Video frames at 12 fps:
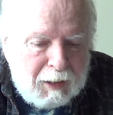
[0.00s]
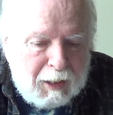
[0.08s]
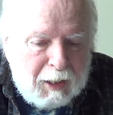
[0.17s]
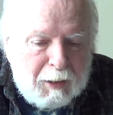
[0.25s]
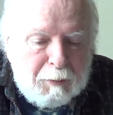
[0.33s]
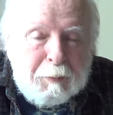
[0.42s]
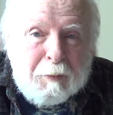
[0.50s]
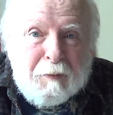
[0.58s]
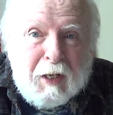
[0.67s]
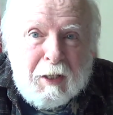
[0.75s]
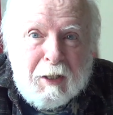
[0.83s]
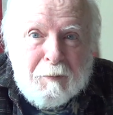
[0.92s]
and
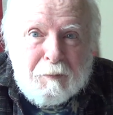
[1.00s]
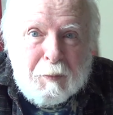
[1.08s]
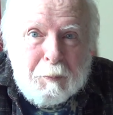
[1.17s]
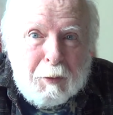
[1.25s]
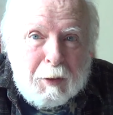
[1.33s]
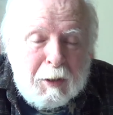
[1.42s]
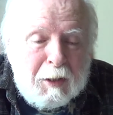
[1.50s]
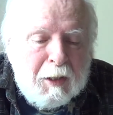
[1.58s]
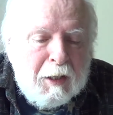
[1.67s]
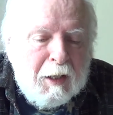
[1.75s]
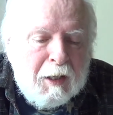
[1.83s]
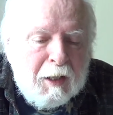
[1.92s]
prevent him from putting
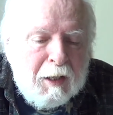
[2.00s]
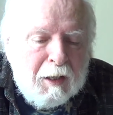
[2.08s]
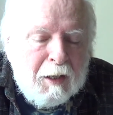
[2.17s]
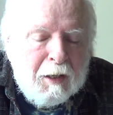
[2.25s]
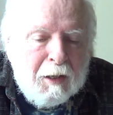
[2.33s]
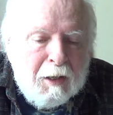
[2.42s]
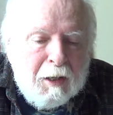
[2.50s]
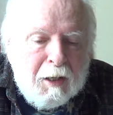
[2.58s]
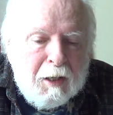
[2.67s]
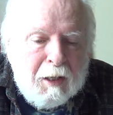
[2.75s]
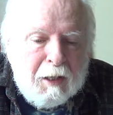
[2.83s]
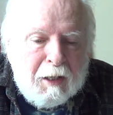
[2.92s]

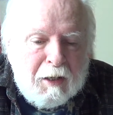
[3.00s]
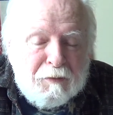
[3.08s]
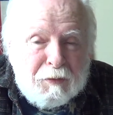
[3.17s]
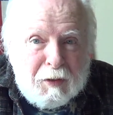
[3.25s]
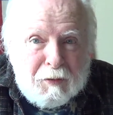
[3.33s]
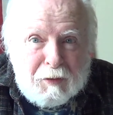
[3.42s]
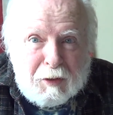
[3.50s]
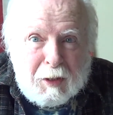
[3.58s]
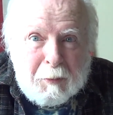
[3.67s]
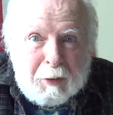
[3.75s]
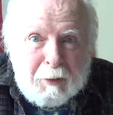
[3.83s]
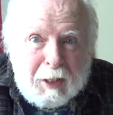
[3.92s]
if, if the
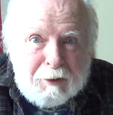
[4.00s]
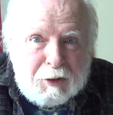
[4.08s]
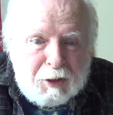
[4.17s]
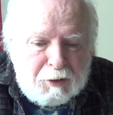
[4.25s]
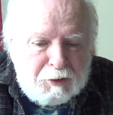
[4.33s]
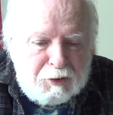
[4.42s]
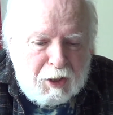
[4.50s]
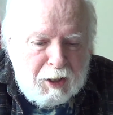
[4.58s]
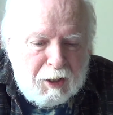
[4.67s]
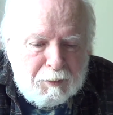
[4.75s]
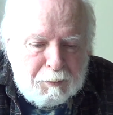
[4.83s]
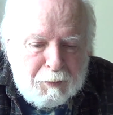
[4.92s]
Democrats got the
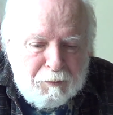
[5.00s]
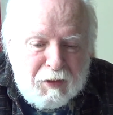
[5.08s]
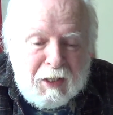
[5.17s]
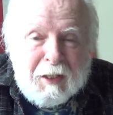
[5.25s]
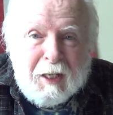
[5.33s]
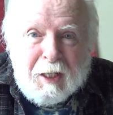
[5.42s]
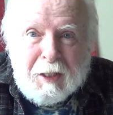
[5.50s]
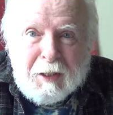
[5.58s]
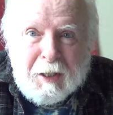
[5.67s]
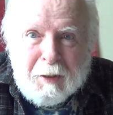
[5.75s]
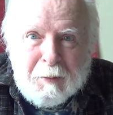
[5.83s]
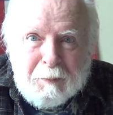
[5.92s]
Senate, prevent any
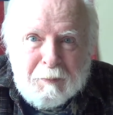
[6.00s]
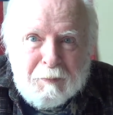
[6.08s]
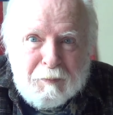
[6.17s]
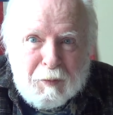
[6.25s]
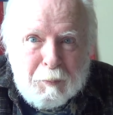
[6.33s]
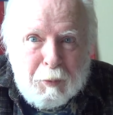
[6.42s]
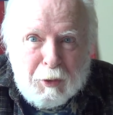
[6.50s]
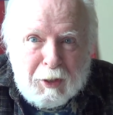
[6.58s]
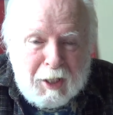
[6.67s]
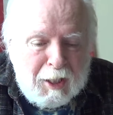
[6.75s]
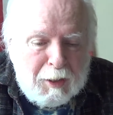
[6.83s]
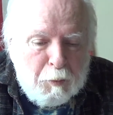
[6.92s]
him from
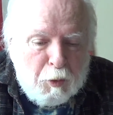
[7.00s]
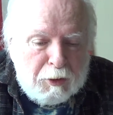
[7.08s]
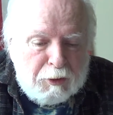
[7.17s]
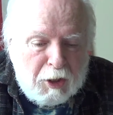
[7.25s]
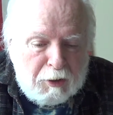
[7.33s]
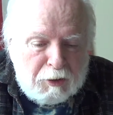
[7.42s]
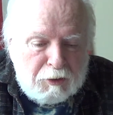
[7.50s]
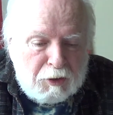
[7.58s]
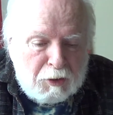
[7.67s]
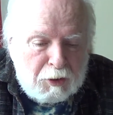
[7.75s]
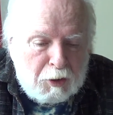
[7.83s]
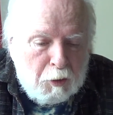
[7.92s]
putting any more
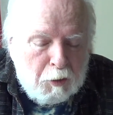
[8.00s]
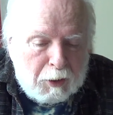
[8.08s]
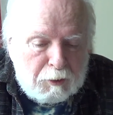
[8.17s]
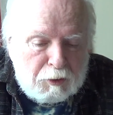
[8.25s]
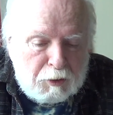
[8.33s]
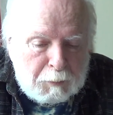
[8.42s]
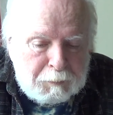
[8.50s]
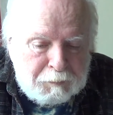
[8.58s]
judges on the courts.